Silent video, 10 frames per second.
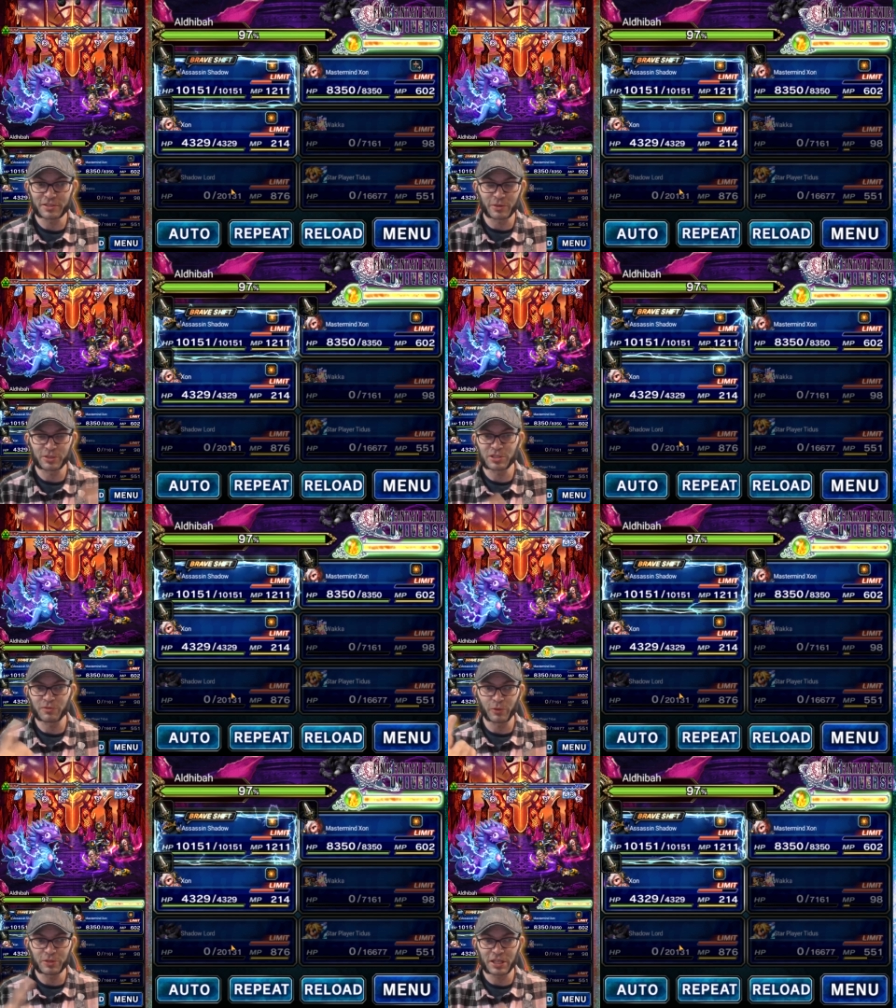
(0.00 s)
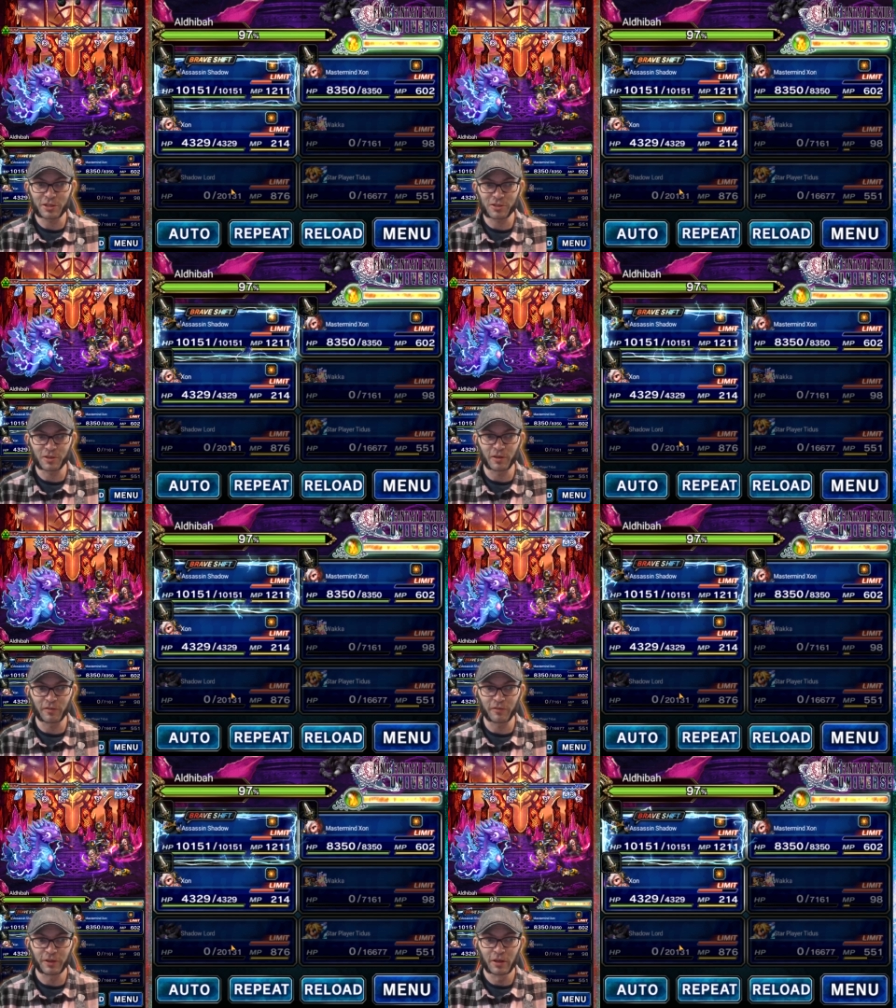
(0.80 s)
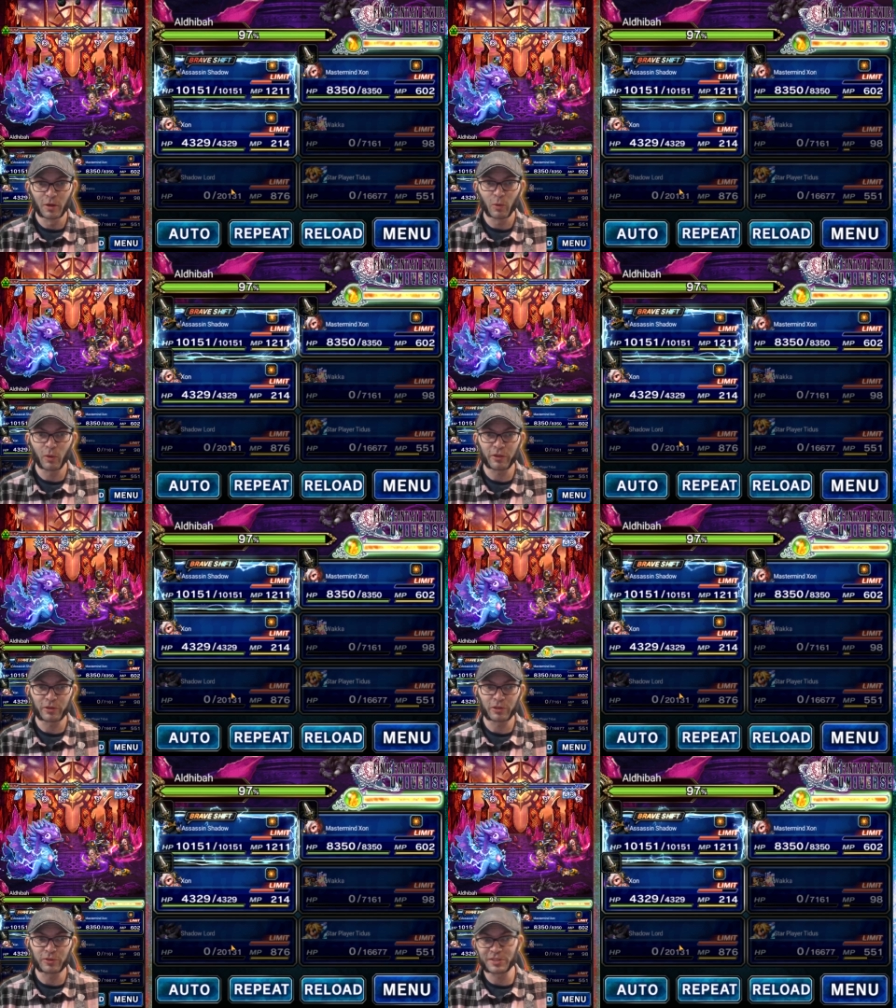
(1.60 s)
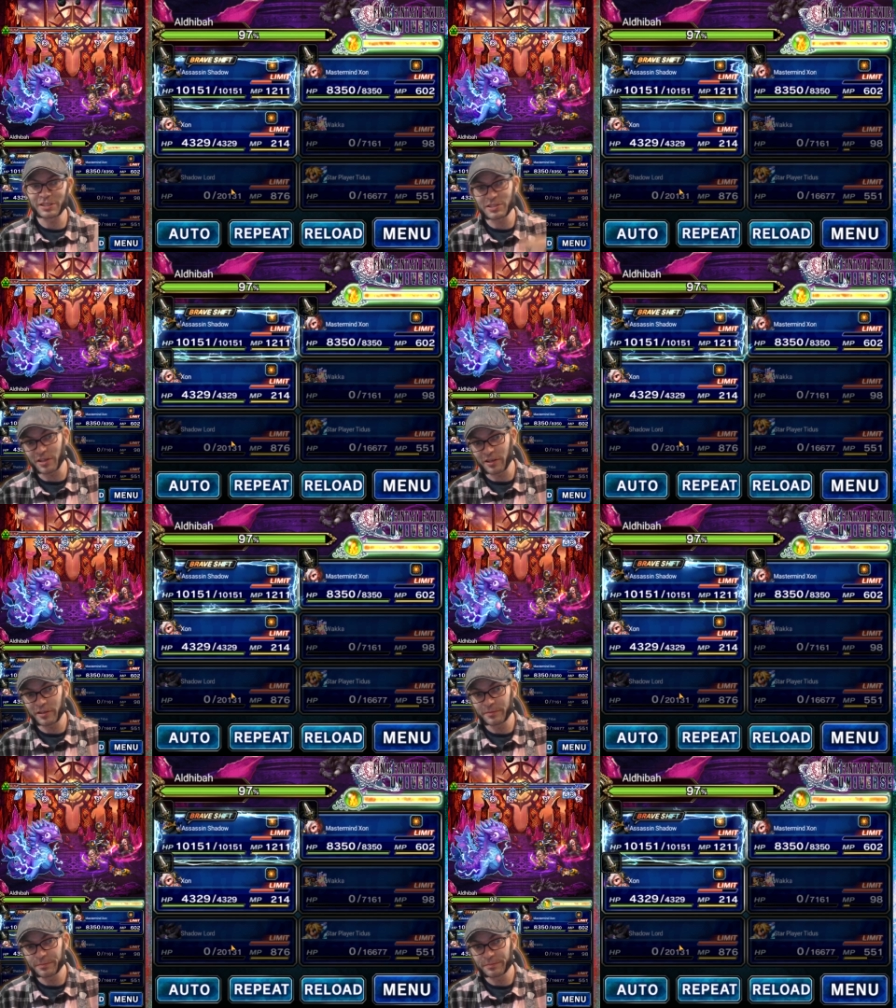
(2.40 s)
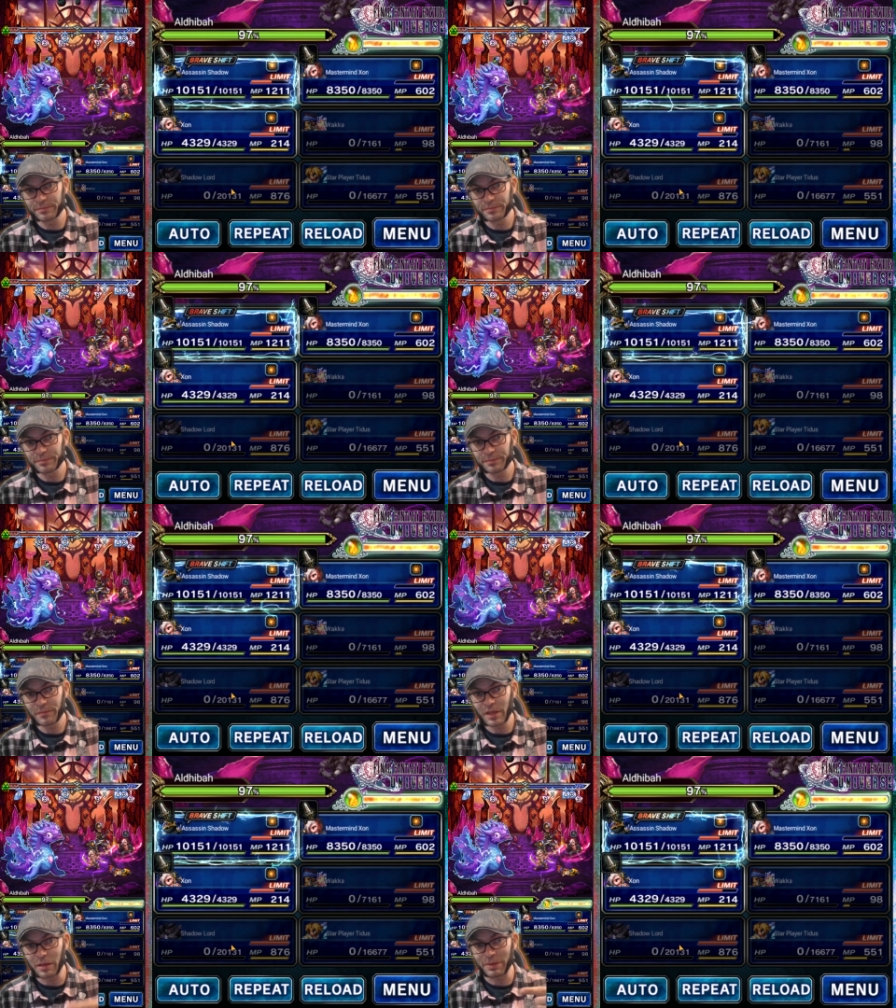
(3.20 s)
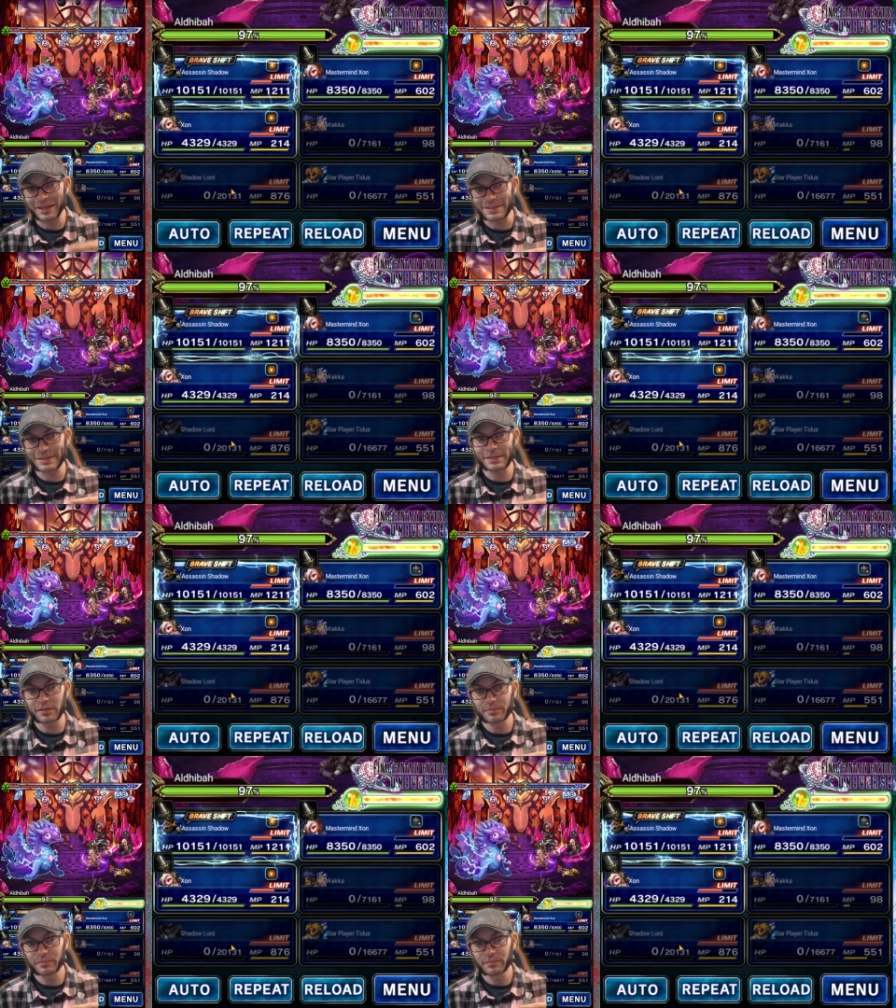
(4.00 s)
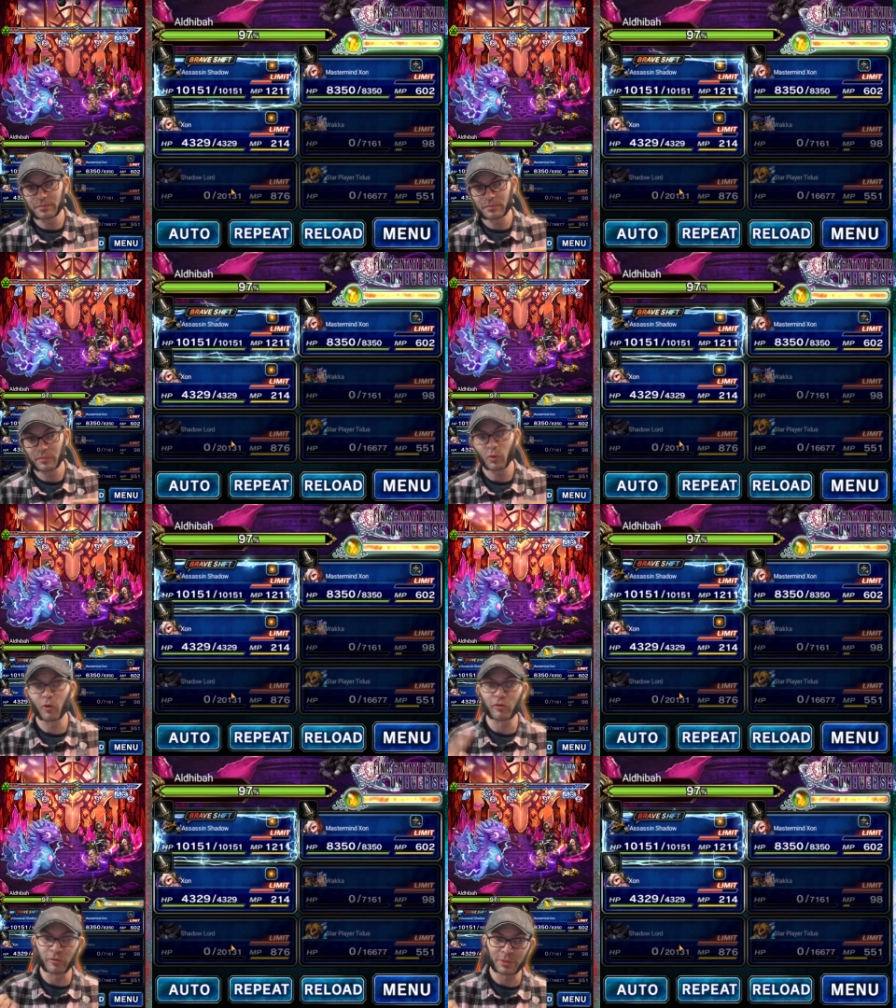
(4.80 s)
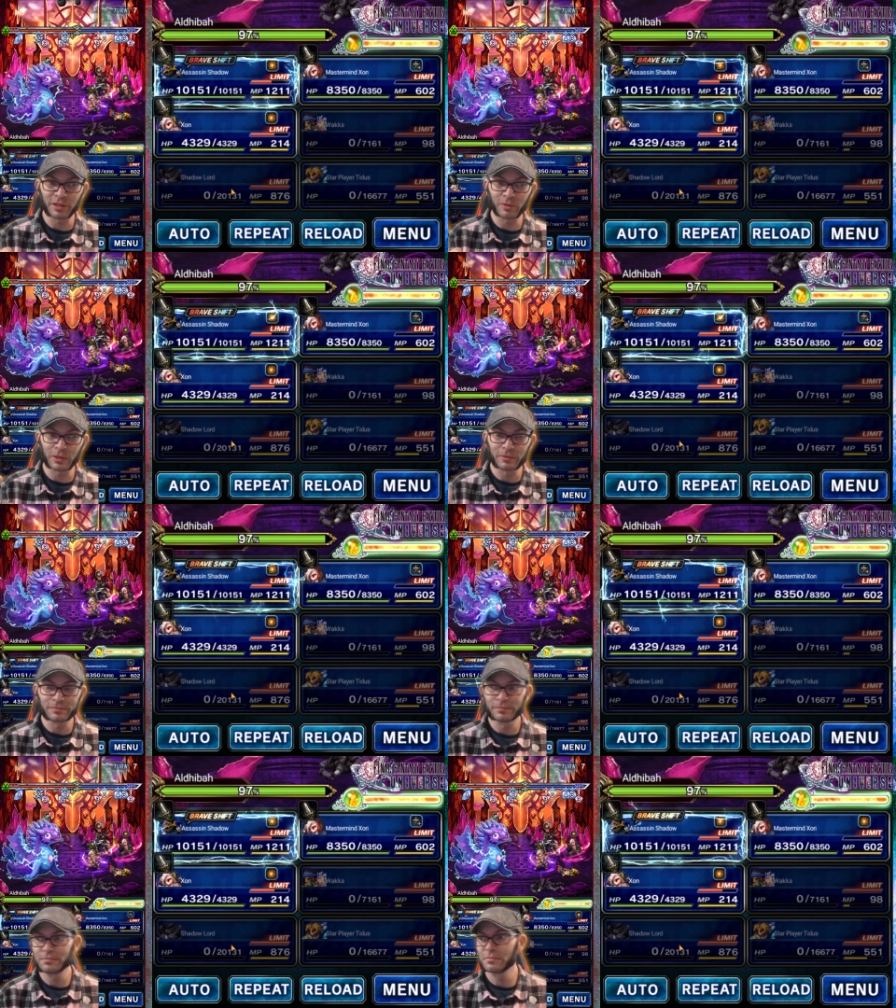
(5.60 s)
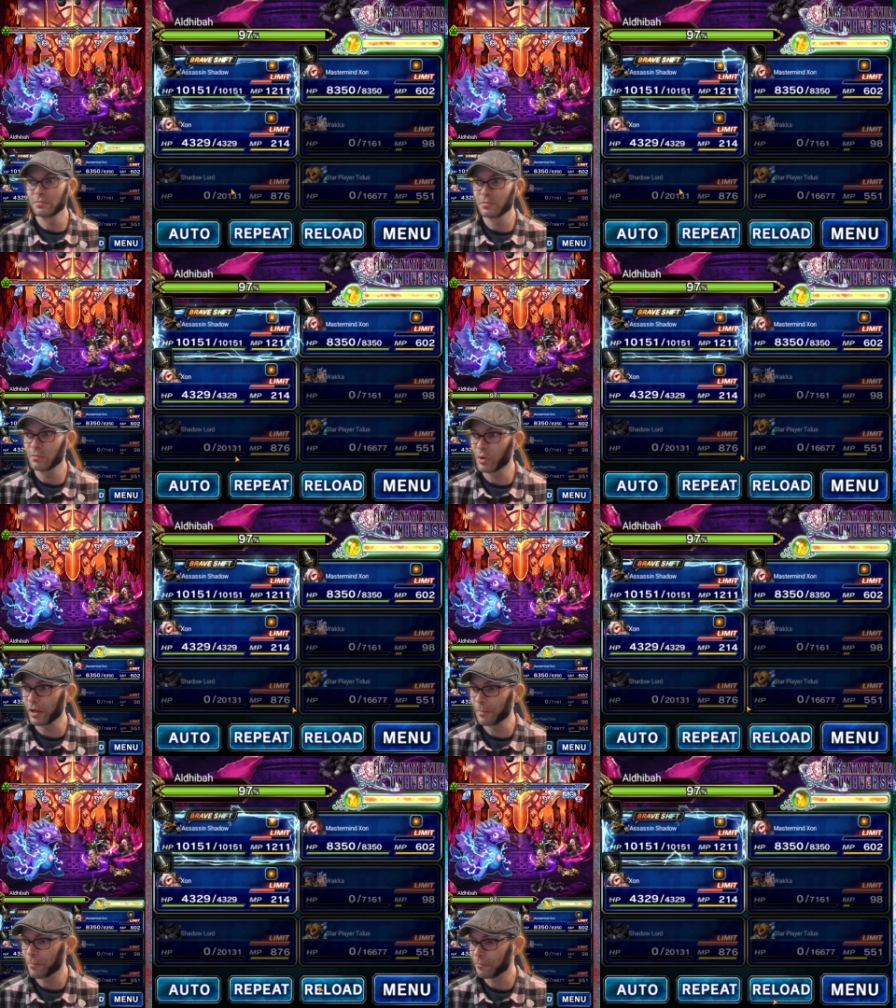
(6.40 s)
So it's just a rotation of whether you're using Xon and Panacea or Remedial Will. Okay?